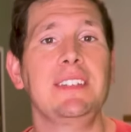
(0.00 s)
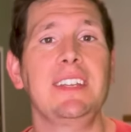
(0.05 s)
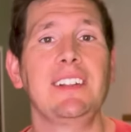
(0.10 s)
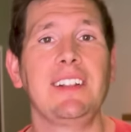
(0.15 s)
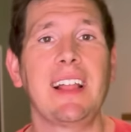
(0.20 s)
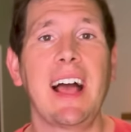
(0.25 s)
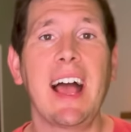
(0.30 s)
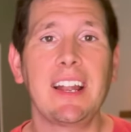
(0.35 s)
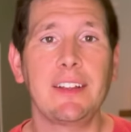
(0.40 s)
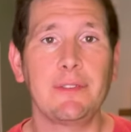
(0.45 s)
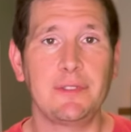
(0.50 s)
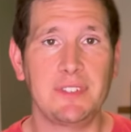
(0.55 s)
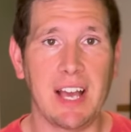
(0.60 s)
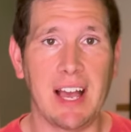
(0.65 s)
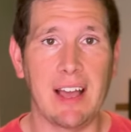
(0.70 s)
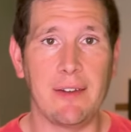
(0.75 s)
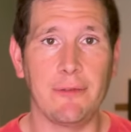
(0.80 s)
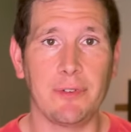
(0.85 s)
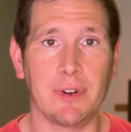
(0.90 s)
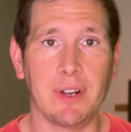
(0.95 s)
deal ahead of
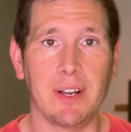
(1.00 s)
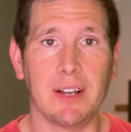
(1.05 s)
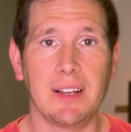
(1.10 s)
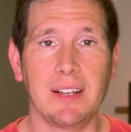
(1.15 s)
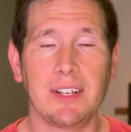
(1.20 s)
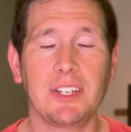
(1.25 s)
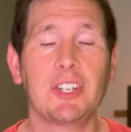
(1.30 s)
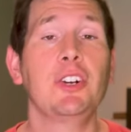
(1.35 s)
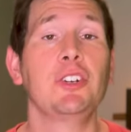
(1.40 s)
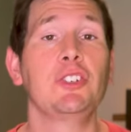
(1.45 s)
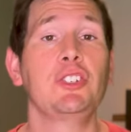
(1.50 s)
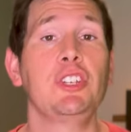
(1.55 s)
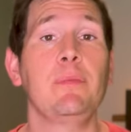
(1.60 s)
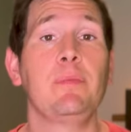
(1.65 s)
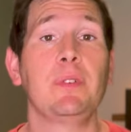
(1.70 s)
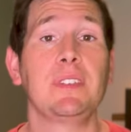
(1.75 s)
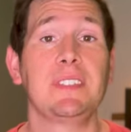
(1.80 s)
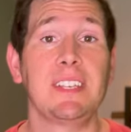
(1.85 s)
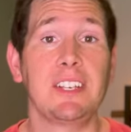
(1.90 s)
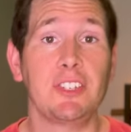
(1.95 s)
time for a cushy
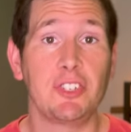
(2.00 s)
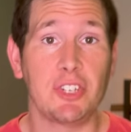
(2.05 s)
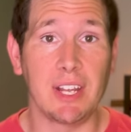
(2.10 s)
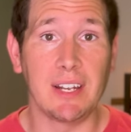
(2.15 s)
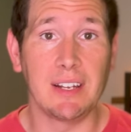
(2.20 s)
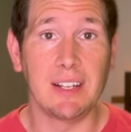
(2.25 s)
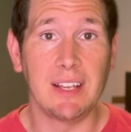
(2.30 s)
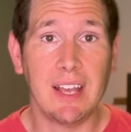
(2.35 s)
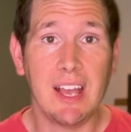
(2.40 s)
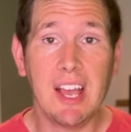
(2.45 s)
position.